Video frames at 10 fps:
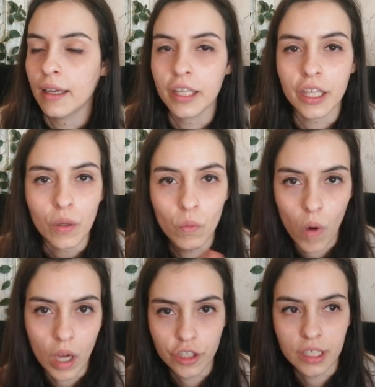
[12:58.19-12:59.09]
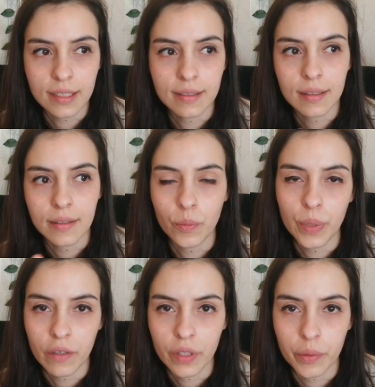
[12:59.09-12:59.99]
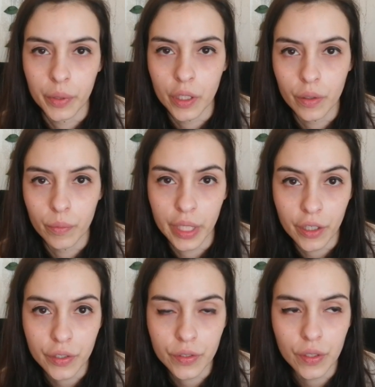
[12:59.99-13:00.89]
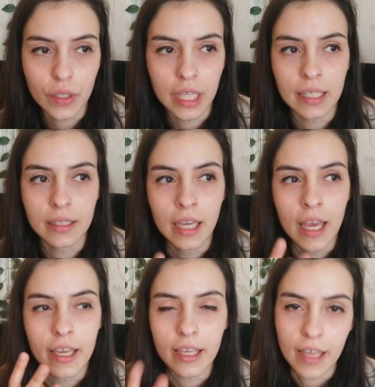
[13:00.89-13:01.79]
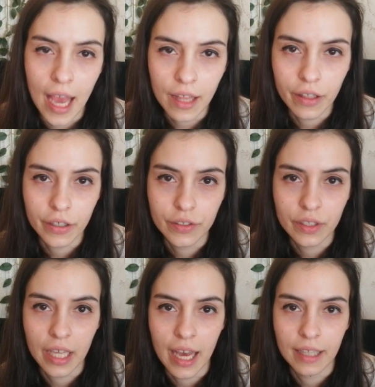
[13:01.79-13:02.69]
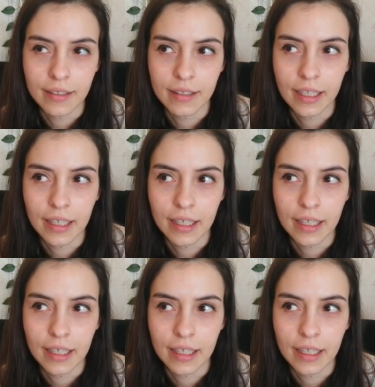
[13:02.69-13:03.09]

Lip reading: he watches a little bit of the rehearsal and he gathers that the